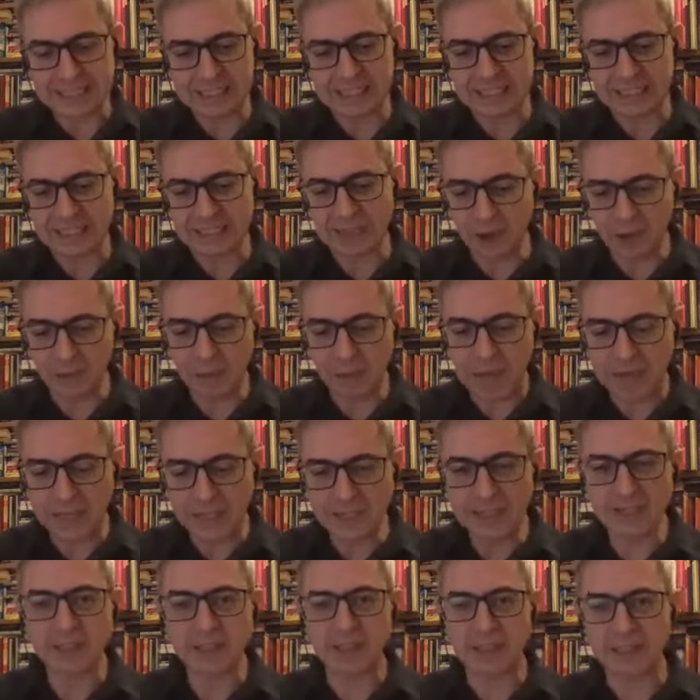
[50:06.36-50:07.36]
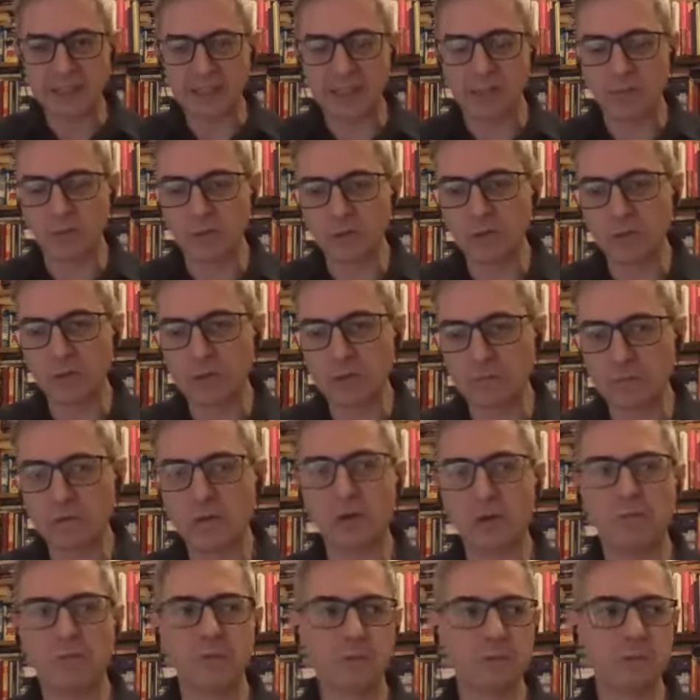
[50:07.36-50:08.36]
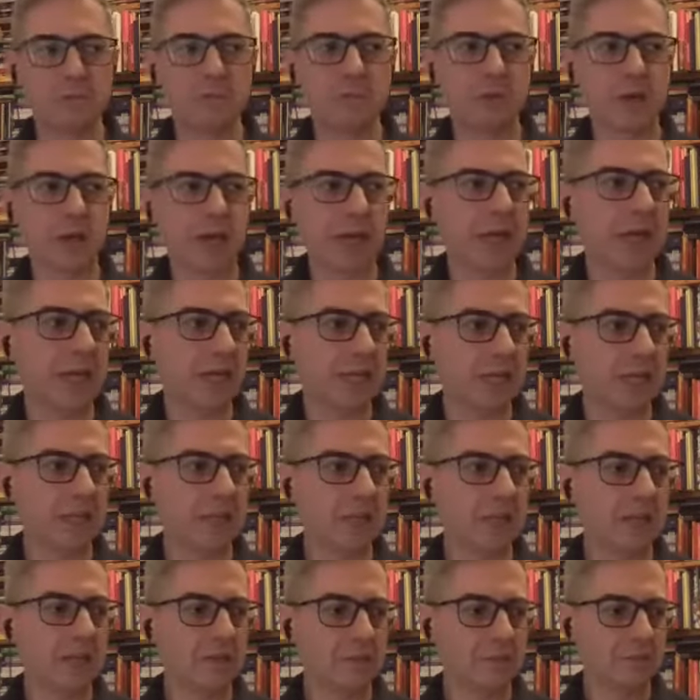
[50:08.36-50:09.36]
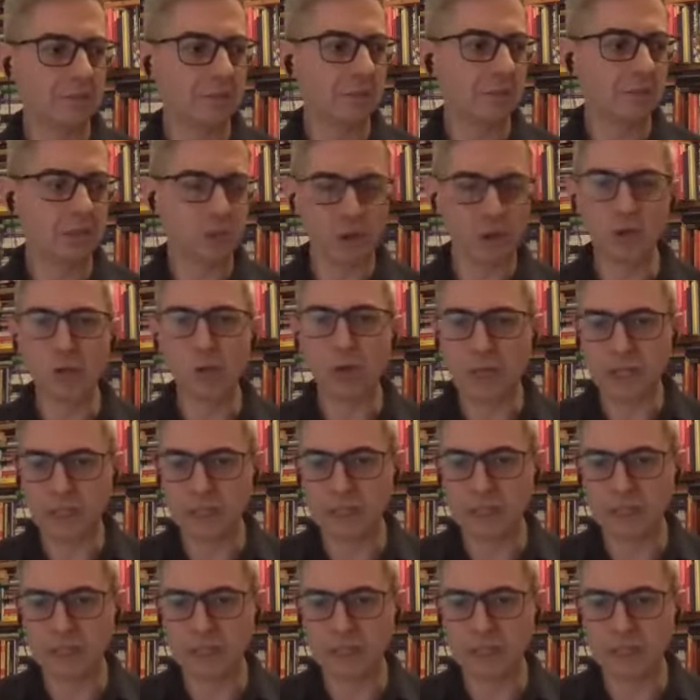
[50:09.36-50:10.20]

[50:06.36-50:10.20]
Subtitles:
some ideas would probably do it